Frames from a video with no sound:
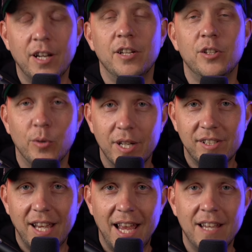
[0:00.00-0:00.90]

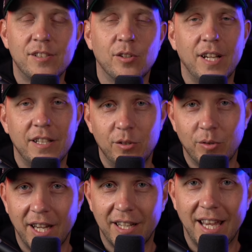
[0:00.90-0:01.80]
USA so that you
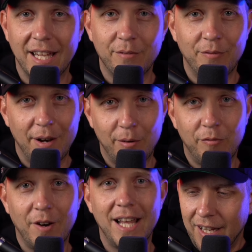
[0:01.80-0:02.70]
can get
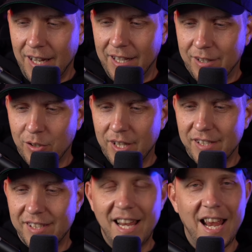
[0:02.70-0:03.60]
verified into
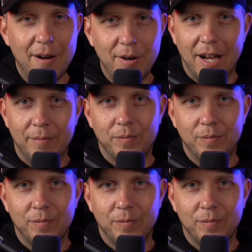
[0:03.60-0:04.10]
this area.